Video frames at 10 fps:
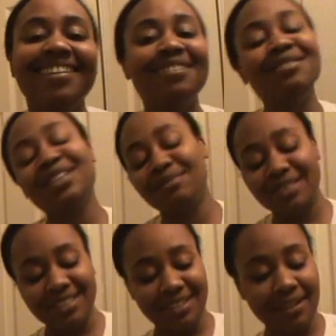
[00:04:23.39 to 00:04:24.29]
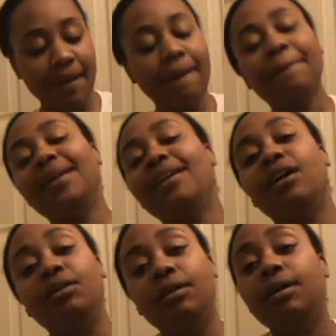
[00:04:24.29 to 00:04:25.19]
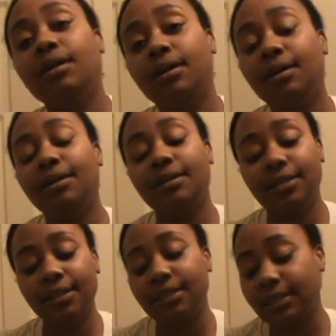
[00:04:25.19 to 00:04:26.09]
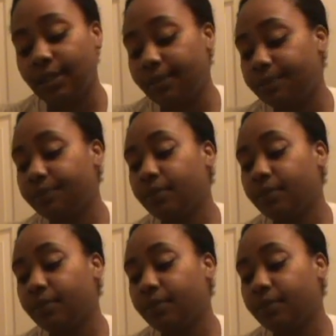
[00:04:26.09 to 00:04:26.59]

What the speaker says: Let me stop being silly. But no, seriously though.